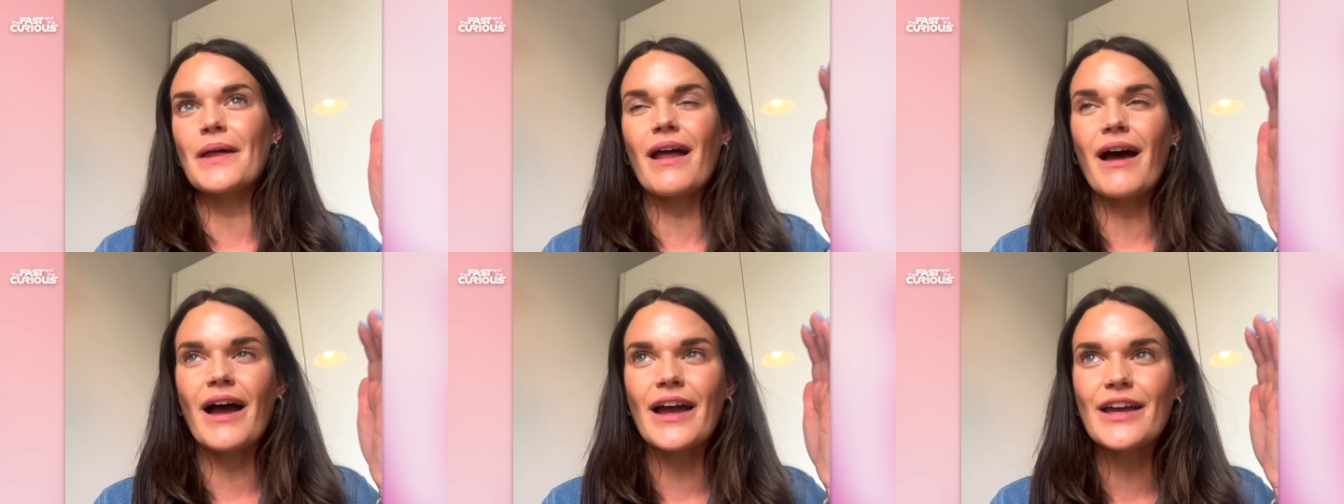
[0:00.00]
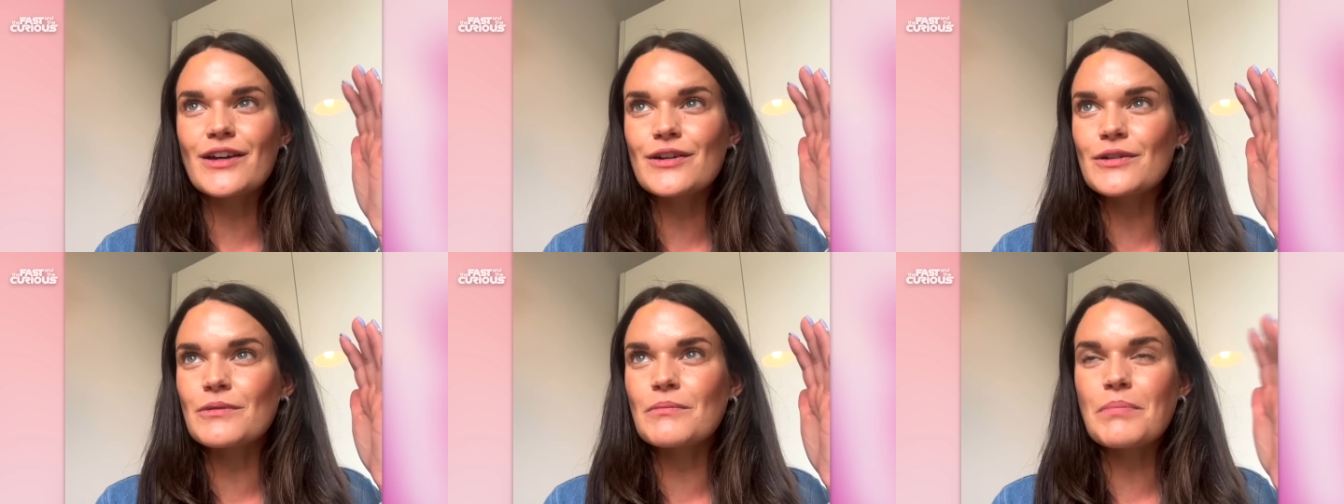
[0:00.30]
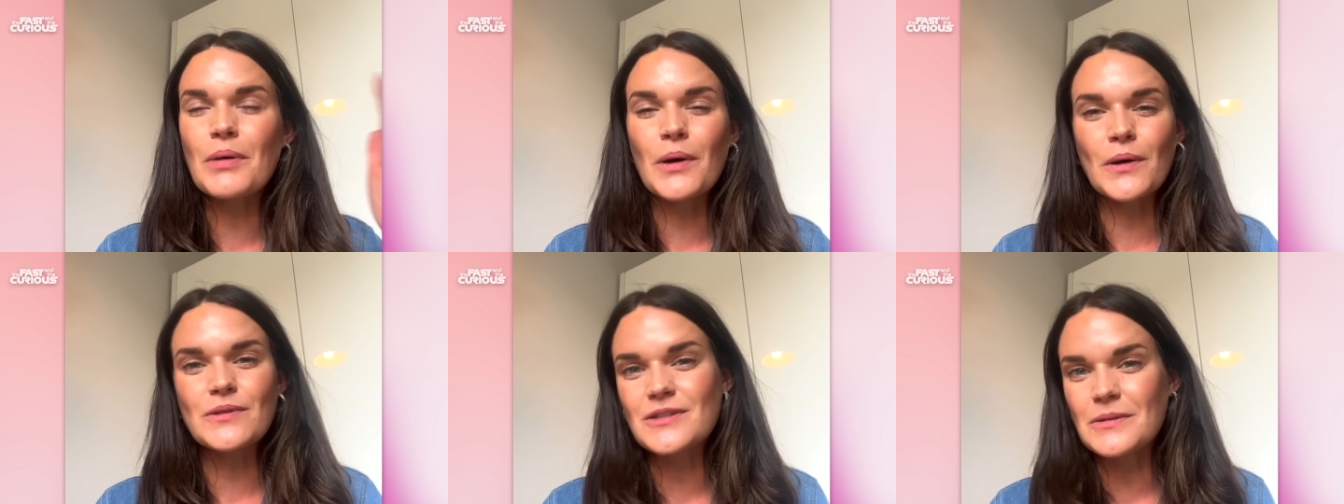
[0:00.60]
but I
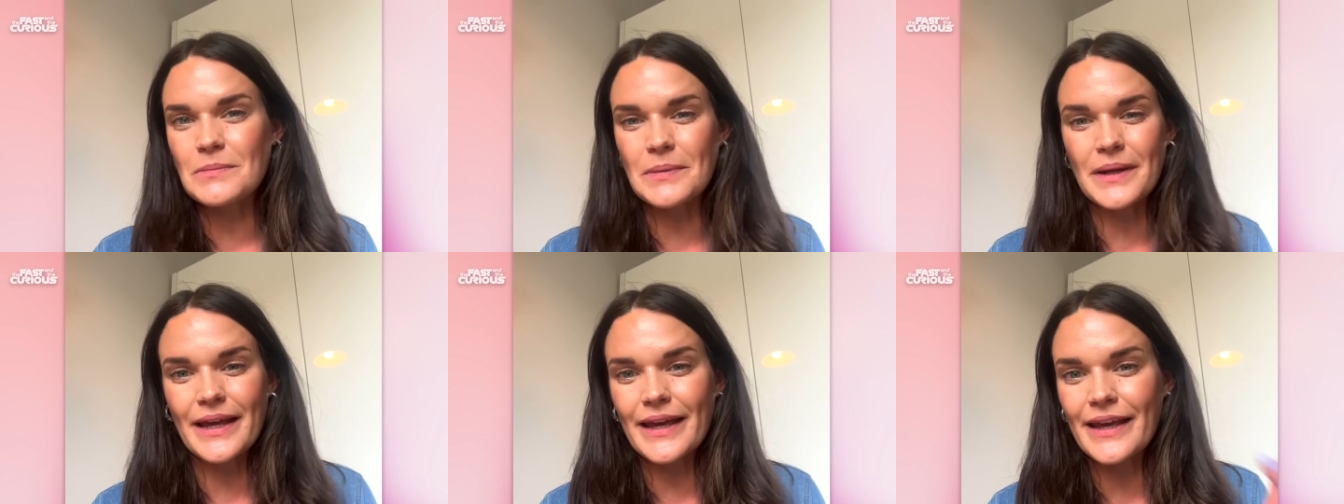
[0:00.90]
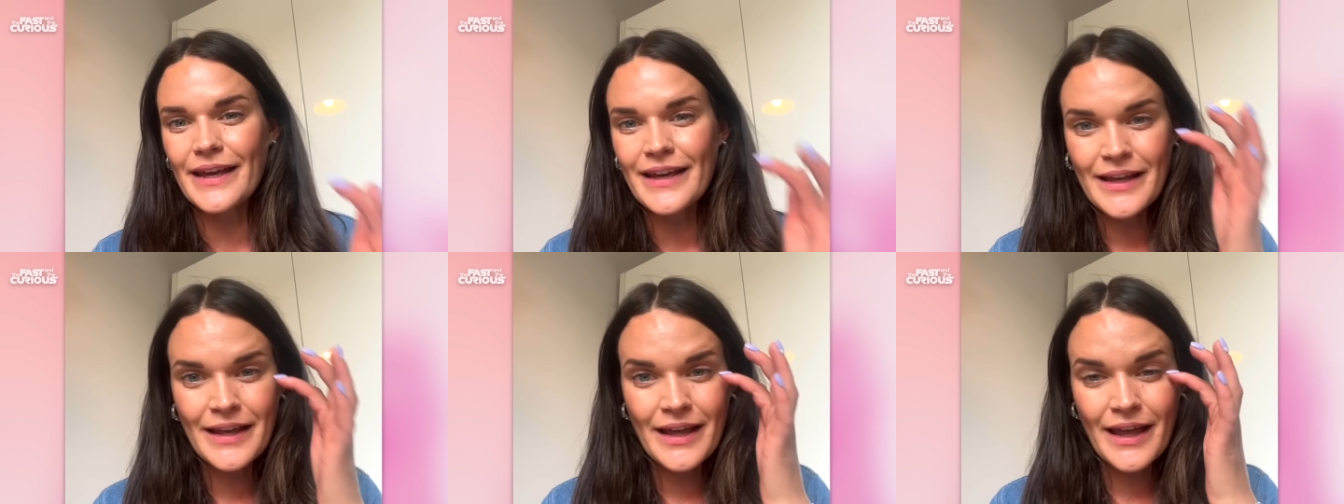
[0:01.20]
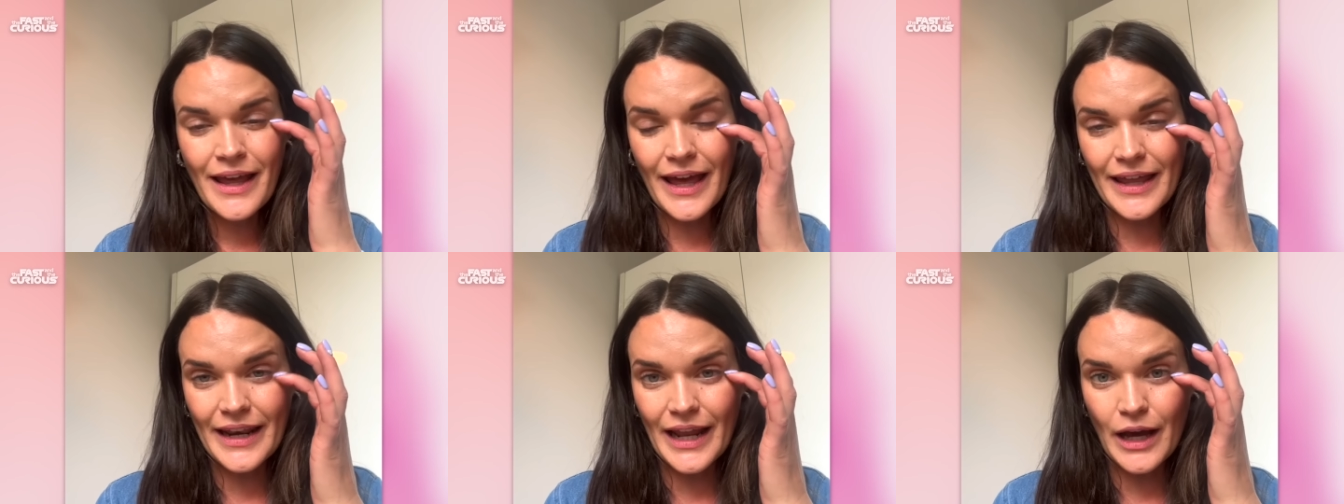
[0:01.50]
couldn't possibly
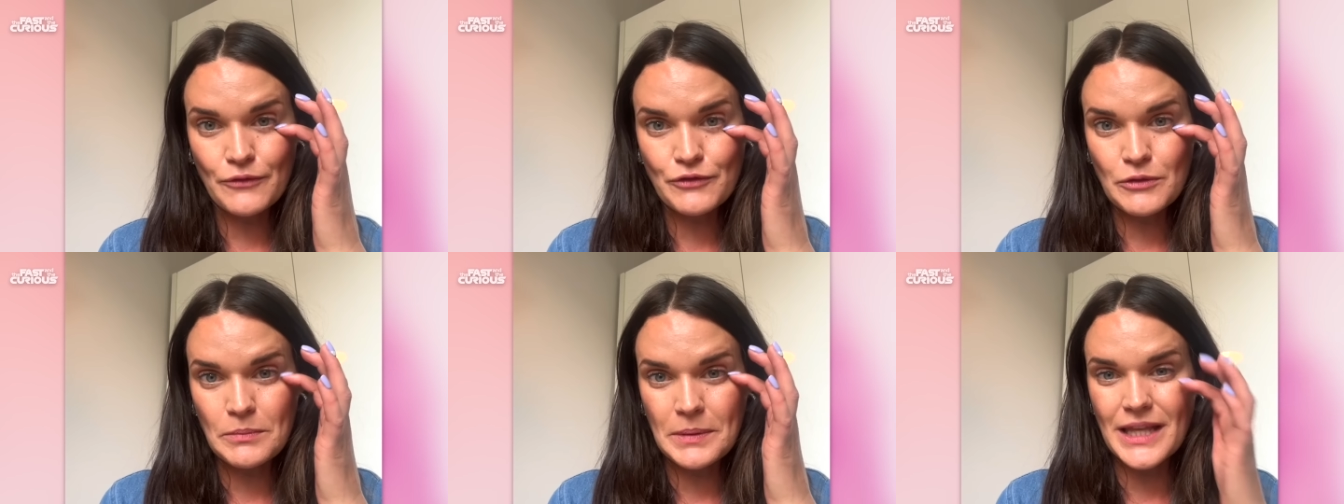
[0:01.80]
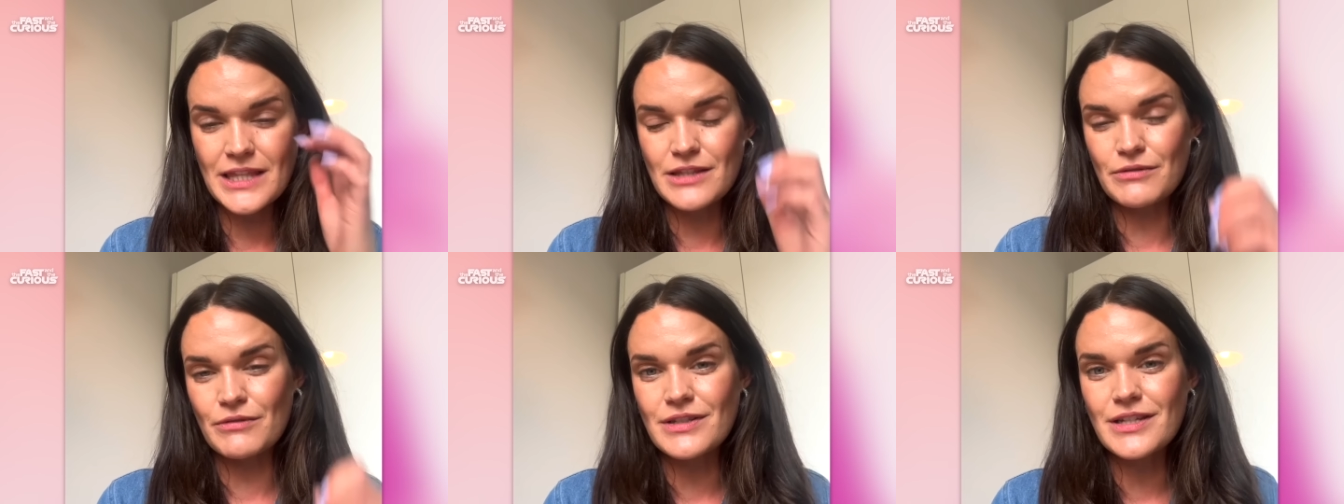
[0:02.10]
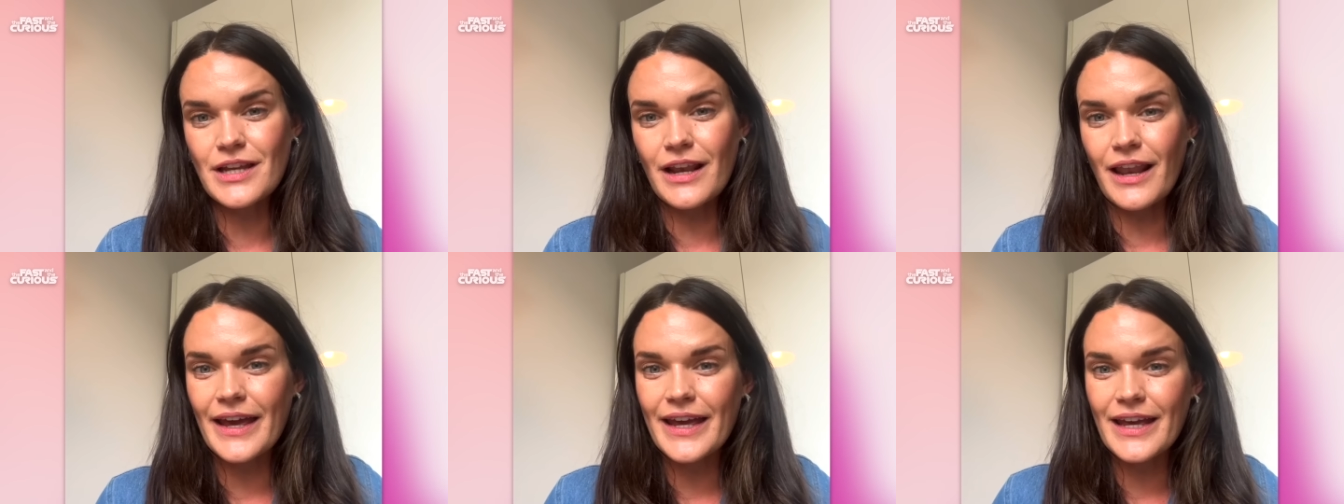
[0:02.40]
head out for
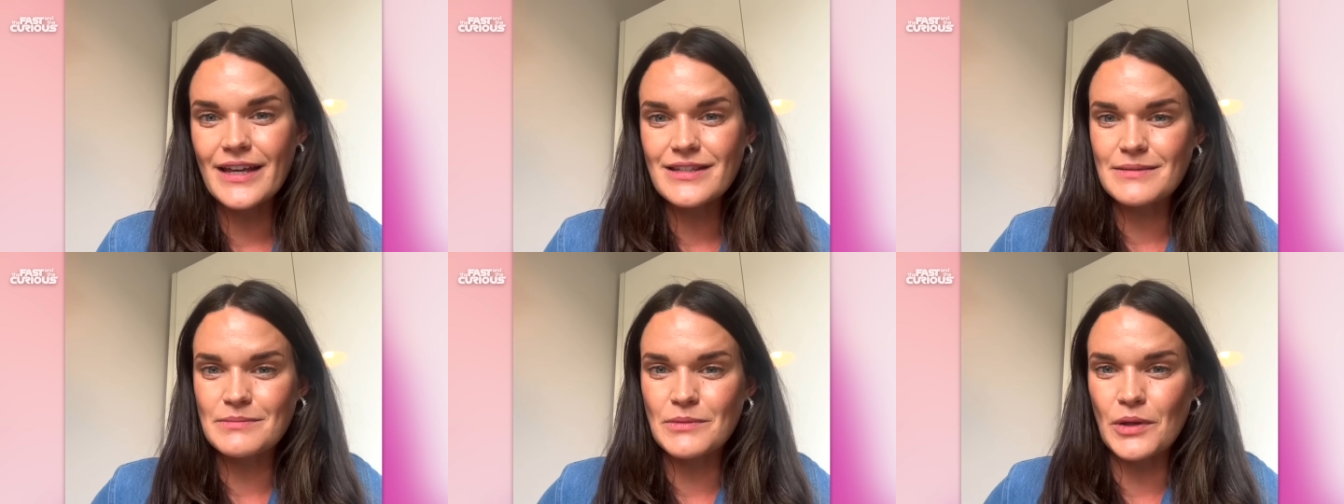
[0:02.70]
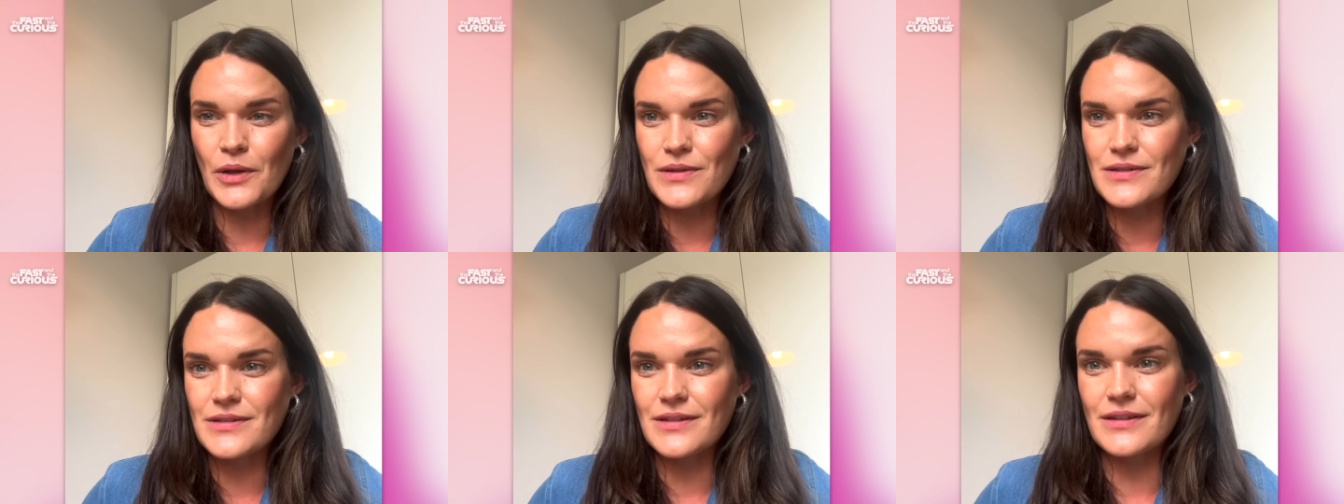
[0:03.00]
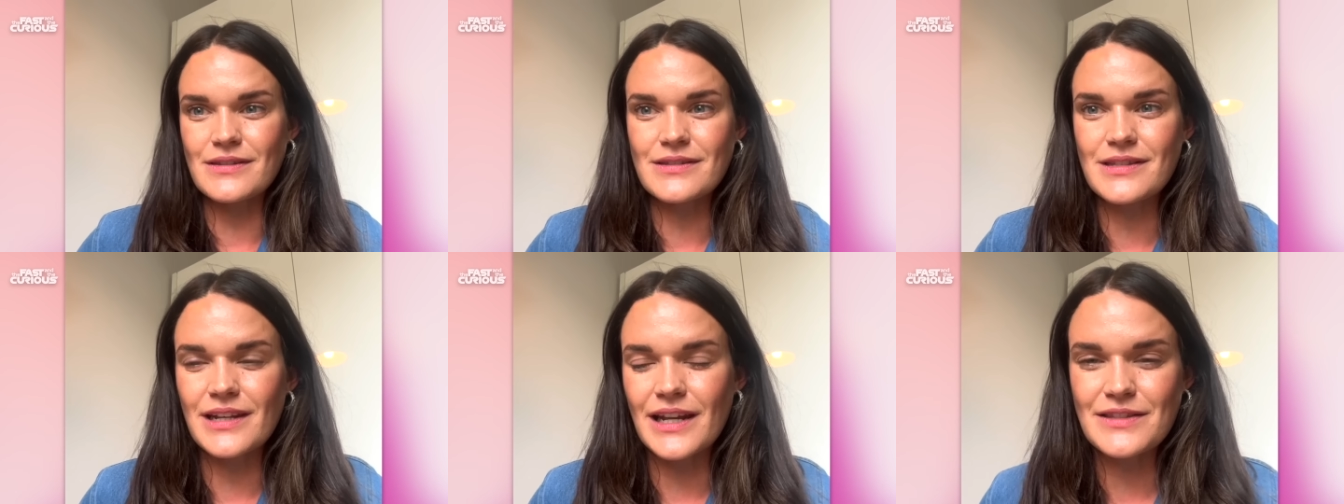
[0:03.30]
pizza until I hear some
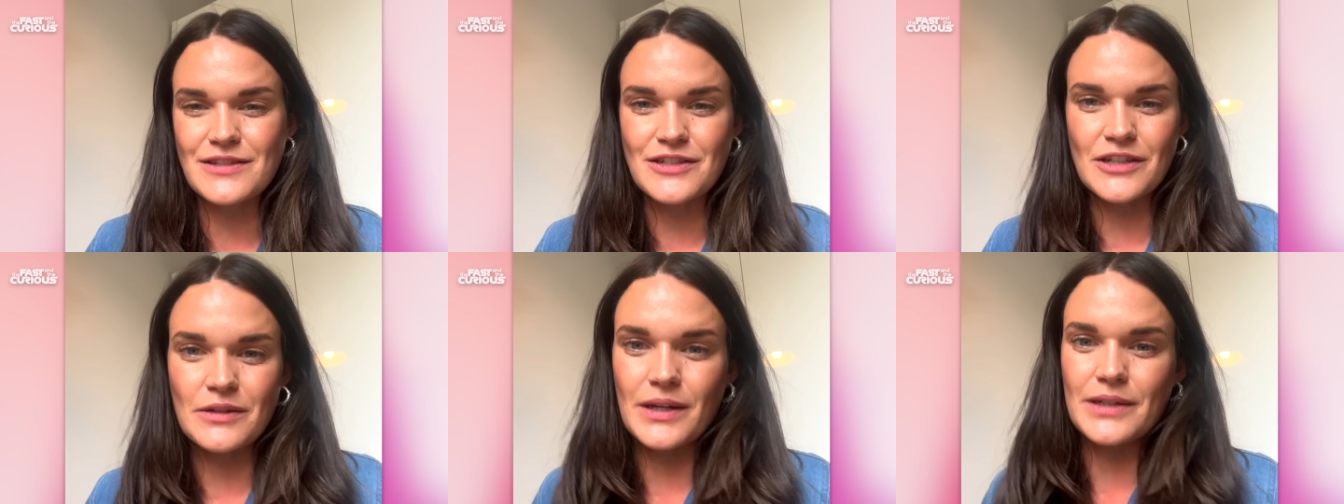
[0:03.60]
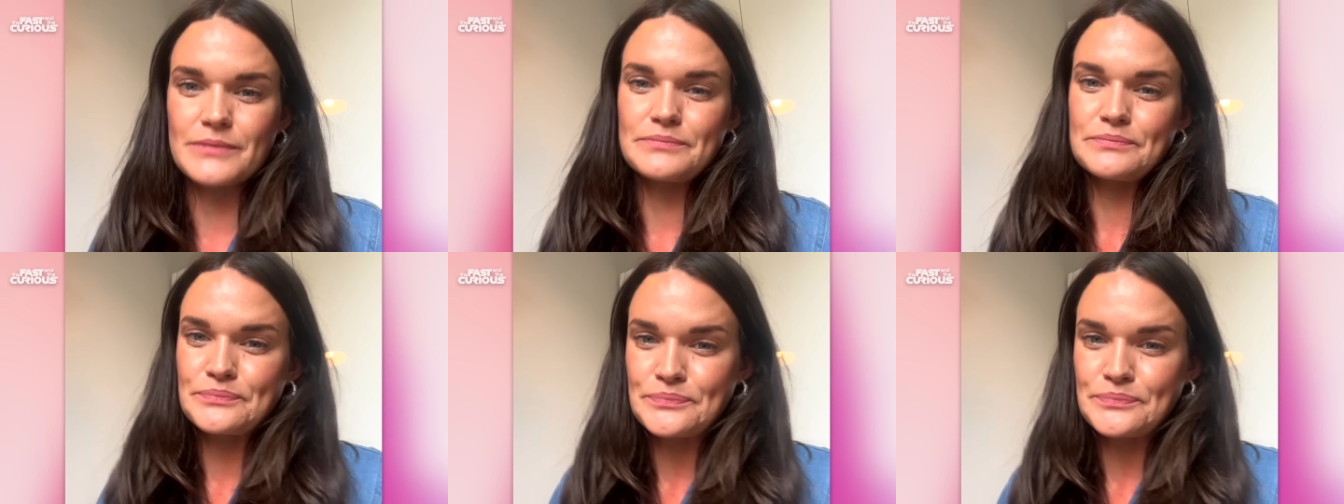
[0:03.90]
nonsense. So let's do it.